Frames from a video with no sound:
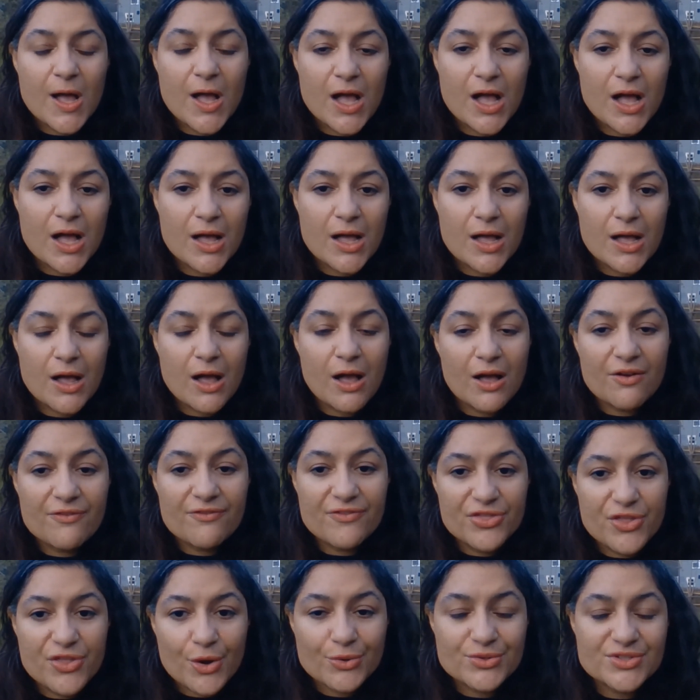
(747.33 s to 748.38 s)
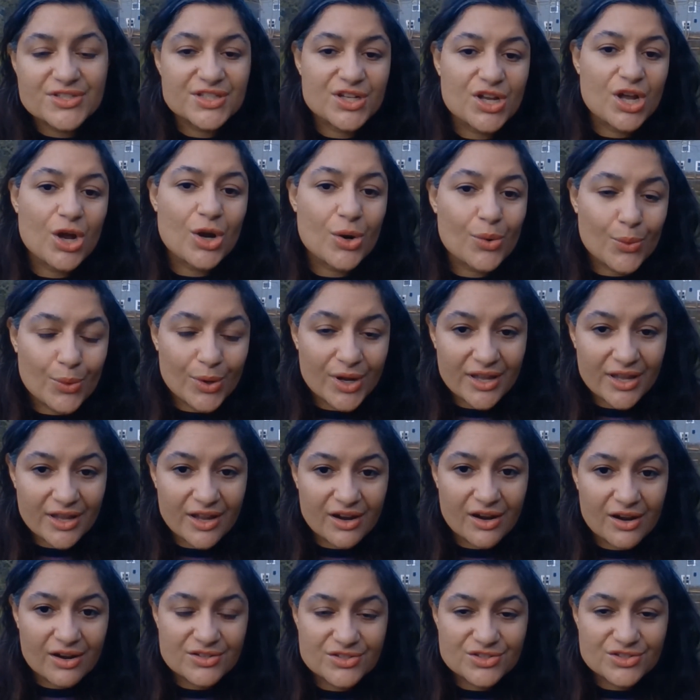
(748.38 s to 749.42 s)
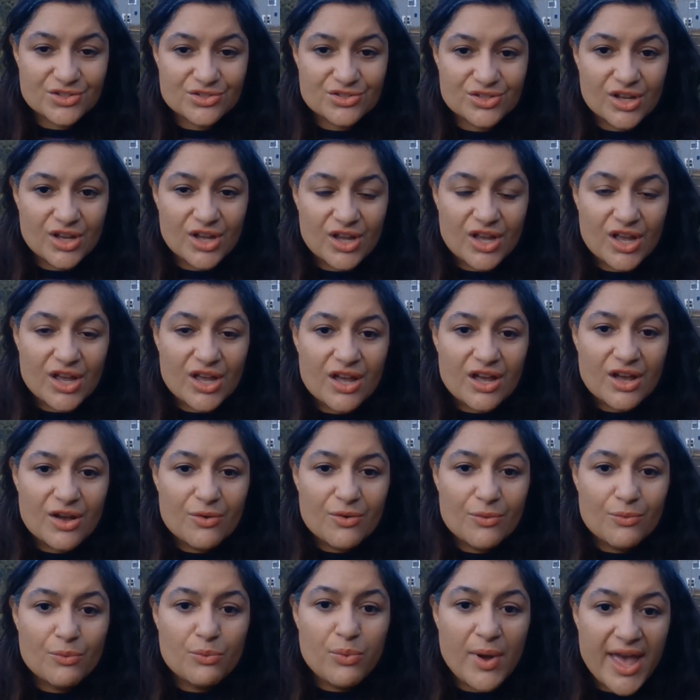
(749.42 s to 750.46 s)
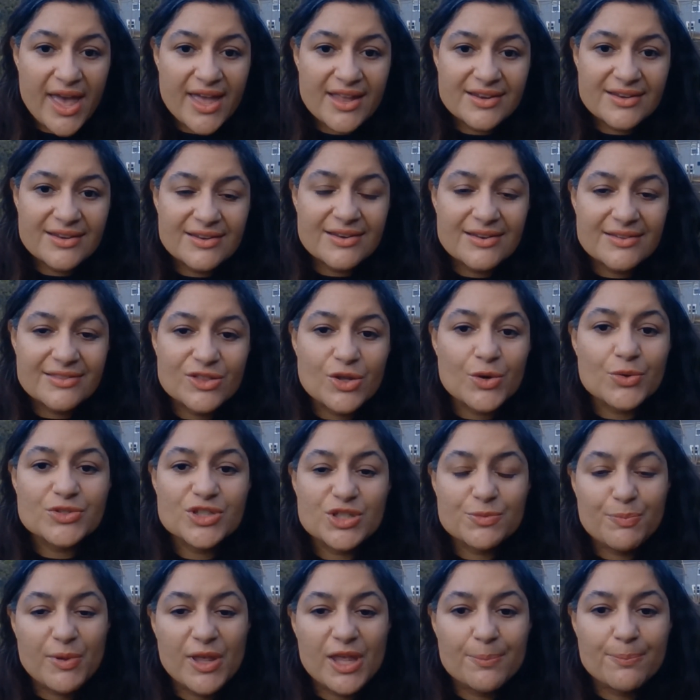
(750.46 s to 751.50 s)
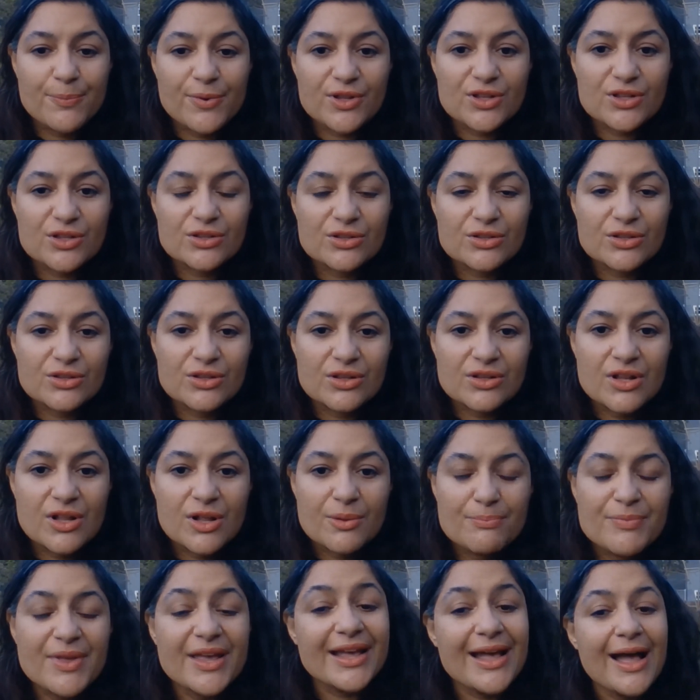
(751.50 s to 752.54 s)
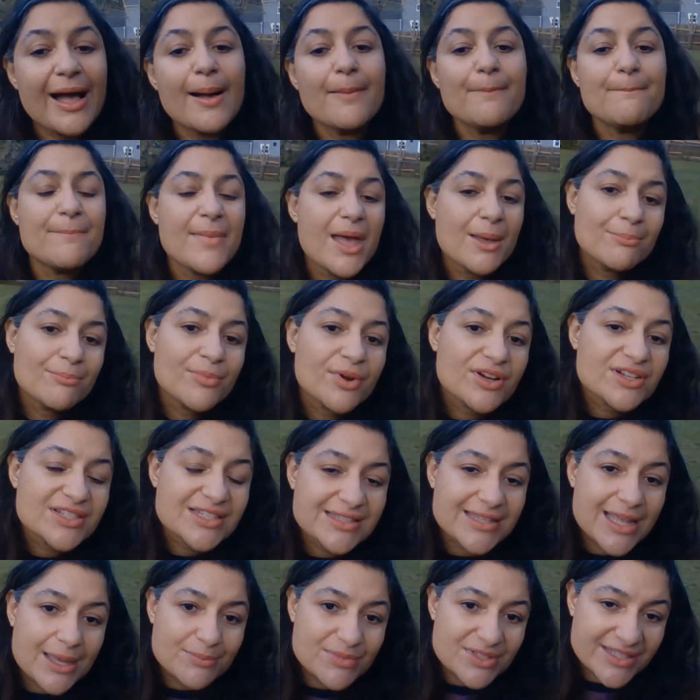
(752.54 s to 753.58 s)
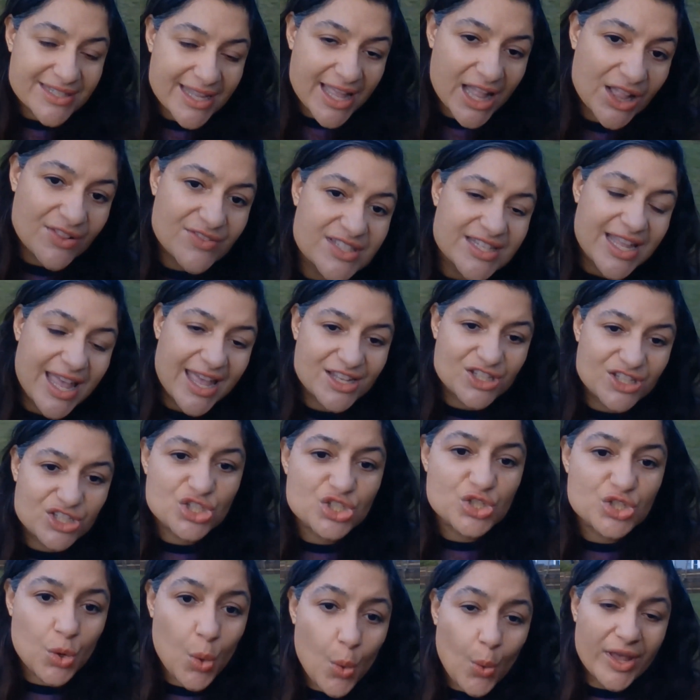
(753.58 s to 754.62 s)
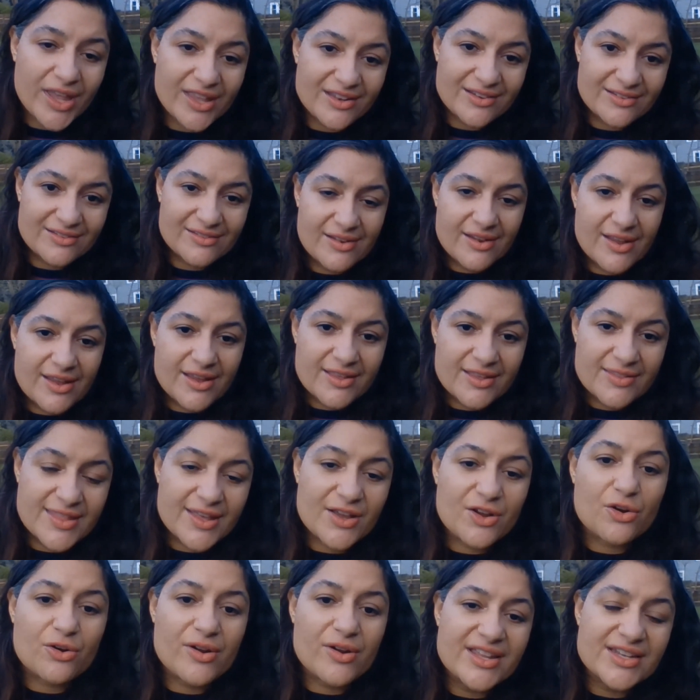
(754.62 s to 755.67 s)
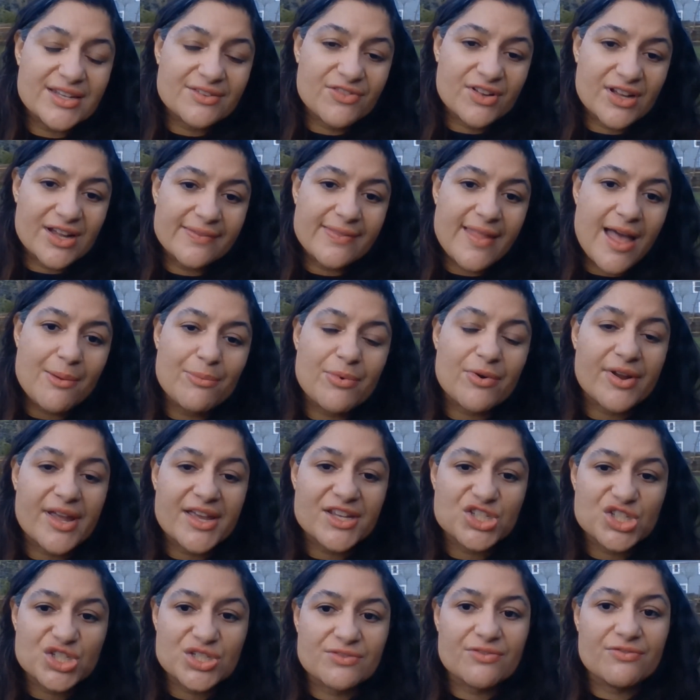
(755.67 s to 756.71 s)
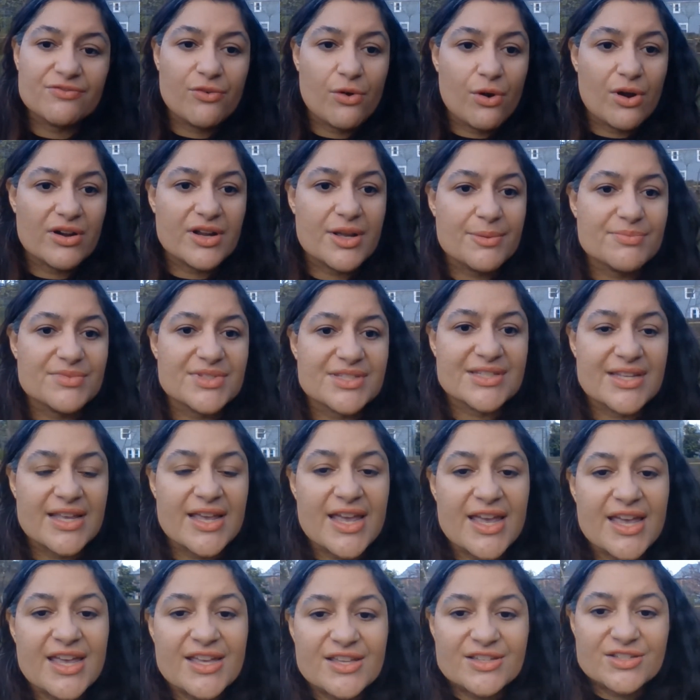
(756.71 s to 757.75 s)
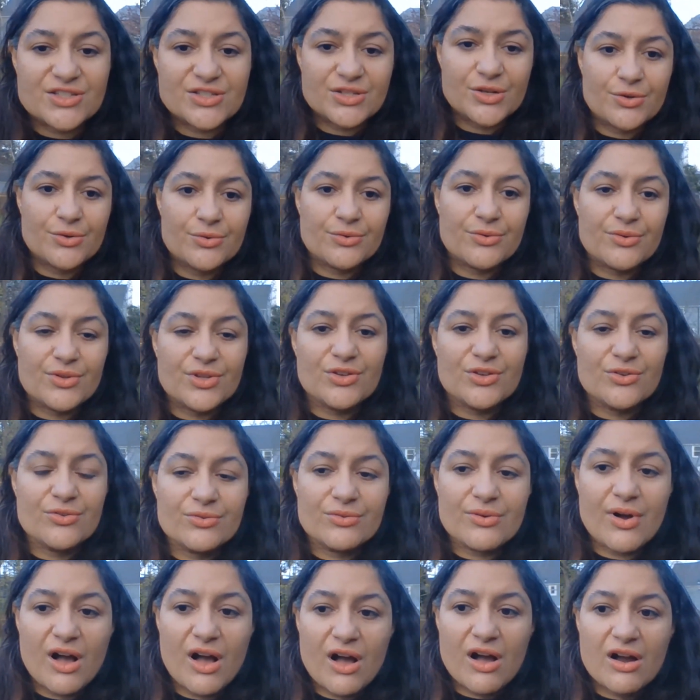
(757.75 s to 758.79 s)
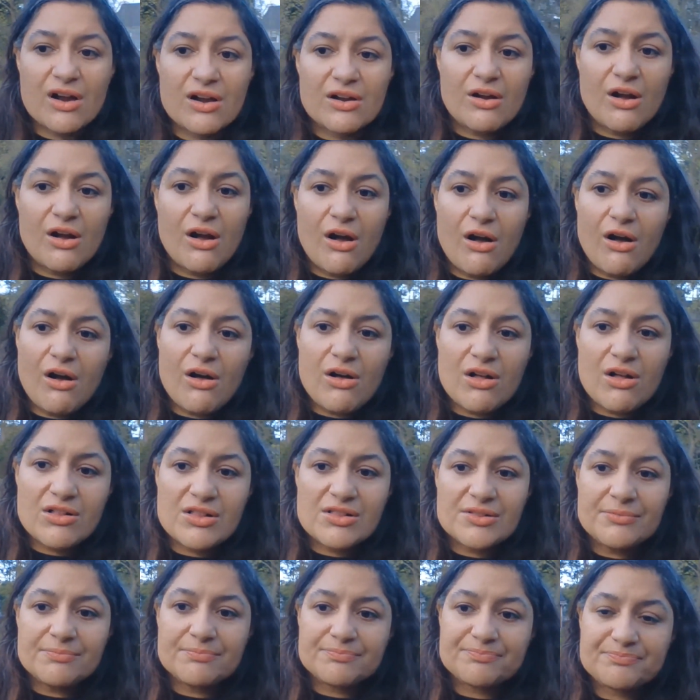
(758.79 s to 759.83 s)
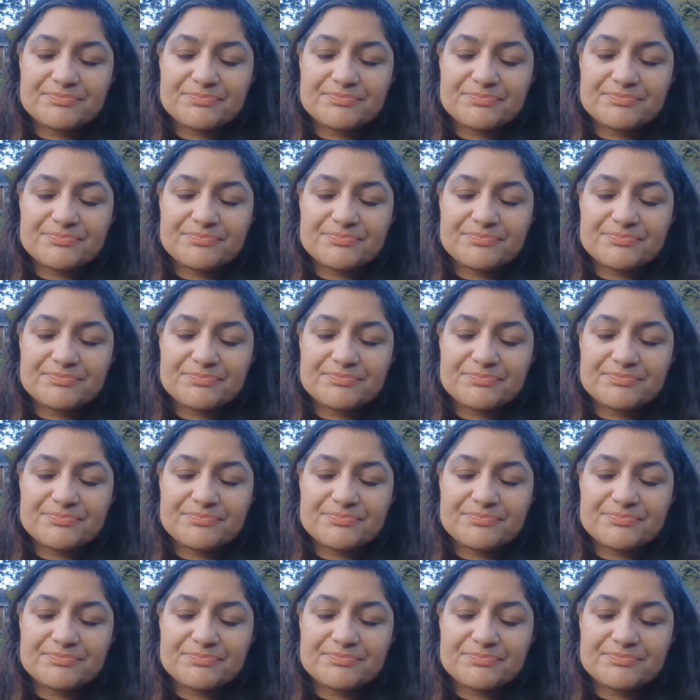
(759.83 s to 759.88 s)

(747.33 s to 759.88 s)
of those careers when those people become members themselves and join the creative collaboration forums. So you are all